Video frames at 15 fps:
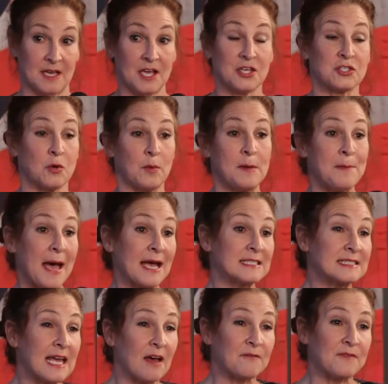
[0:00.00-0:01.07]
So we
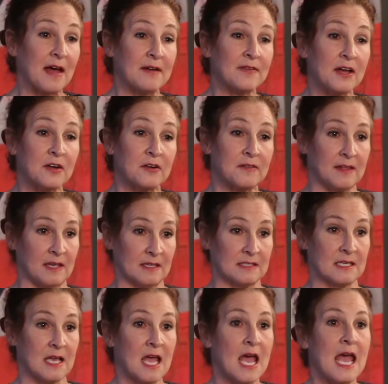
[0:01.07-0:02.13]
passed out 500 of these.